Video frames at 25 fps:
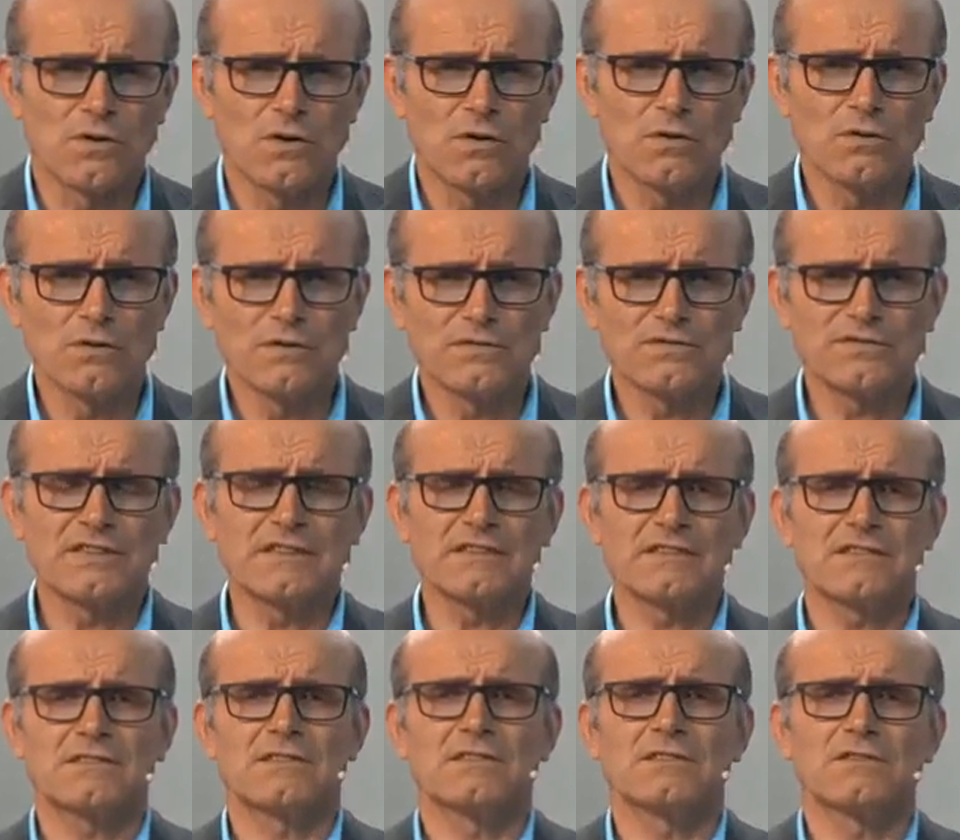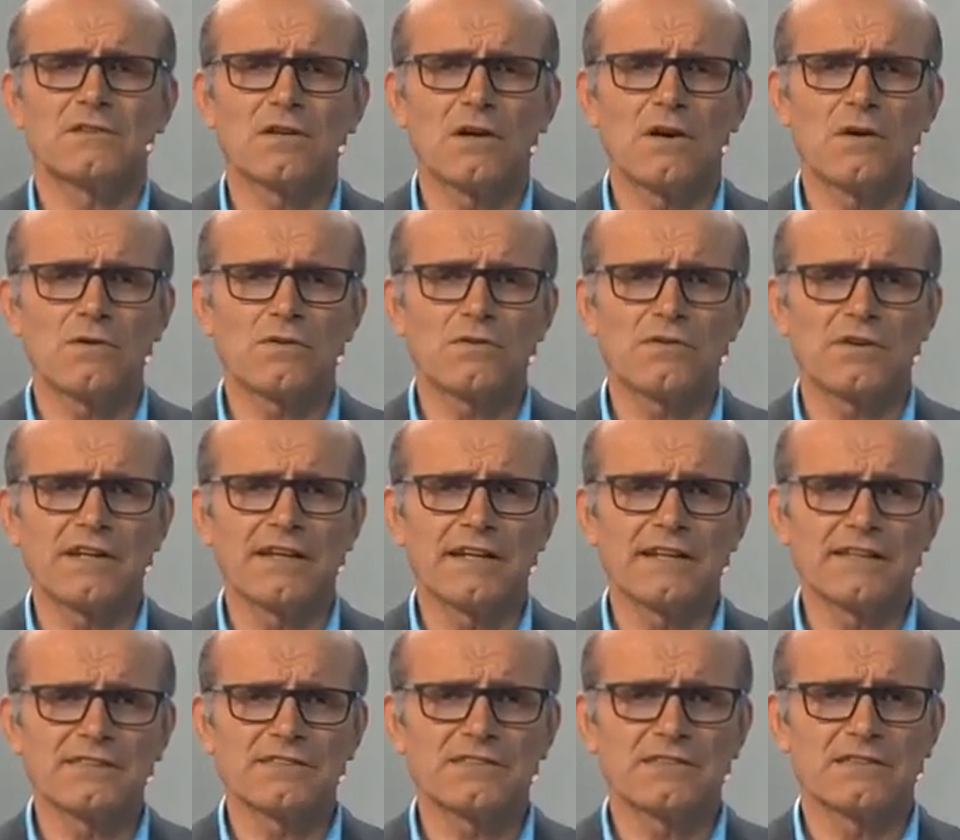the role of citizen
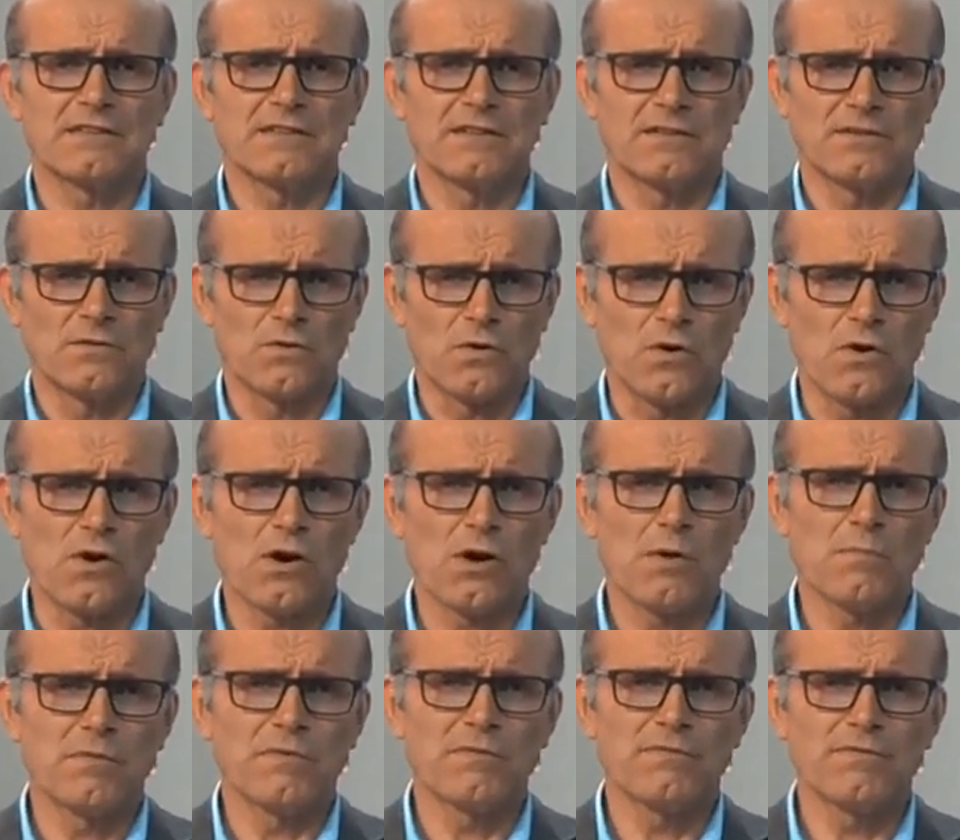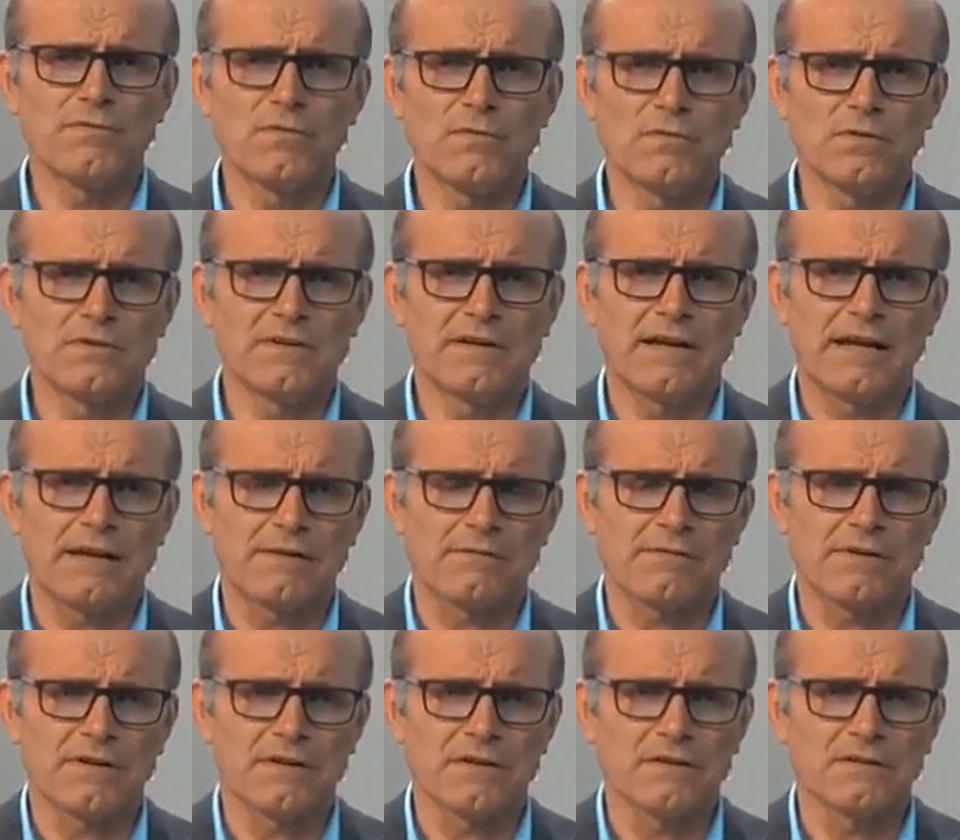co-creation in urban food and
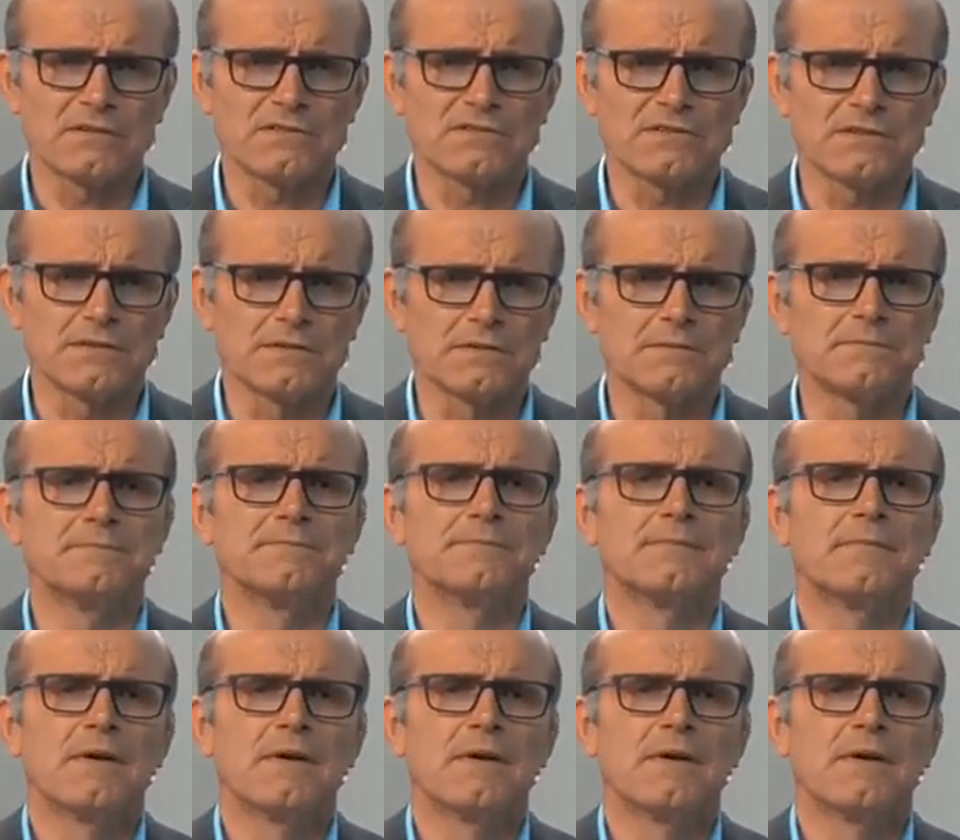agriculture.